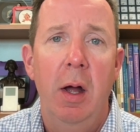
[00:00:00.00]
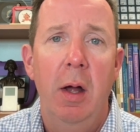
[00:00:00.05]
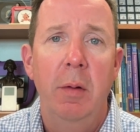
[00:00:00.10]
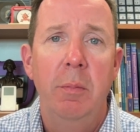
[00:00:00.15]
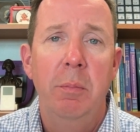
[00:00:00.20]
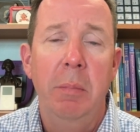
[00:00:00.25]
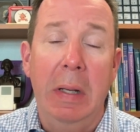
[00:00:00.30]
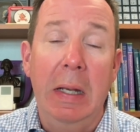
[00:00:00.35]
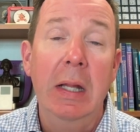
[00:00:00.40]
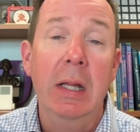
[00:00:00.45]

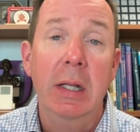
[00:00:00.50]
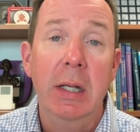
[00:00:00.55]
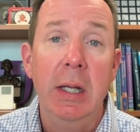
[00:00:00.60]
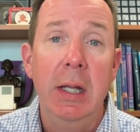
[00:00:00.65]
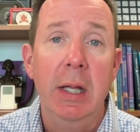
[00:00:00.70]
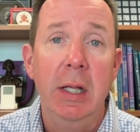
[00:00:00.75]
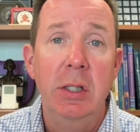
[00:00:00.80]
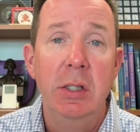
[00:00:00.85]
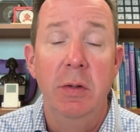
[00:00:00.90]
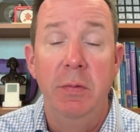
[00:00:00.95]
meeting the
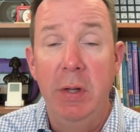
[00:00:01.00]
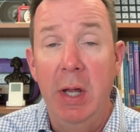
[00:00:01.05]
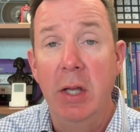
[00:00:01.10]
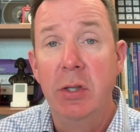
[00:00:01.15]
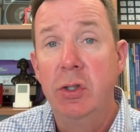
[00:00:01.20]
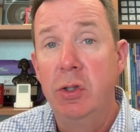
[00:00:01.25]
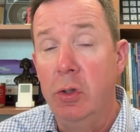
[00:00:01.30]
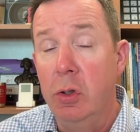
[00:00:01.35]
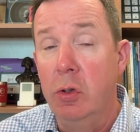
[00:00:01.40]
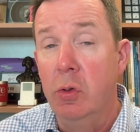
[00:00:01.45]
needs of,
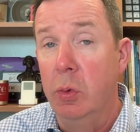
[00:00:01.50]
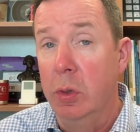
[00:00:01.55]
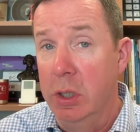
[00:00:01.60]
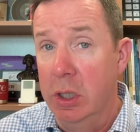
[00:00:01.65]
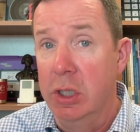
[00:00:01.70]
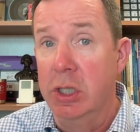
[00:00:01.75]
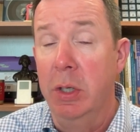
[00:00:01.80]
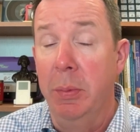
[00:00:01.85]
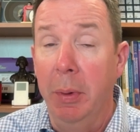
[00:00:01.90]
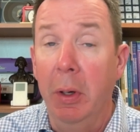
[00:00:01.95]
yes, students with
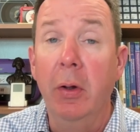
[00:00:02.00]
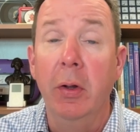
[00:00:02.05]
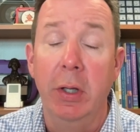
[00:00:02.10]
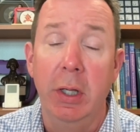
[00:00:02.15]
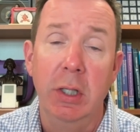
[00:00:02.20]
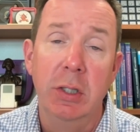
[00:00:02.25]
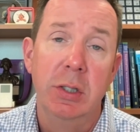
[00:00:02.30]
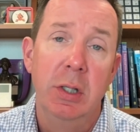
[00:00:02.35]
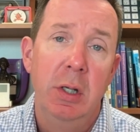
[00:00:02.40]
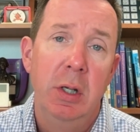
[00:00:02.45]

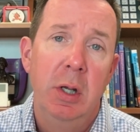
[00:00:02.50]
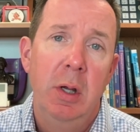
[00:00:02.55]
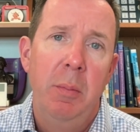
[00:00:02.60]
disabilities,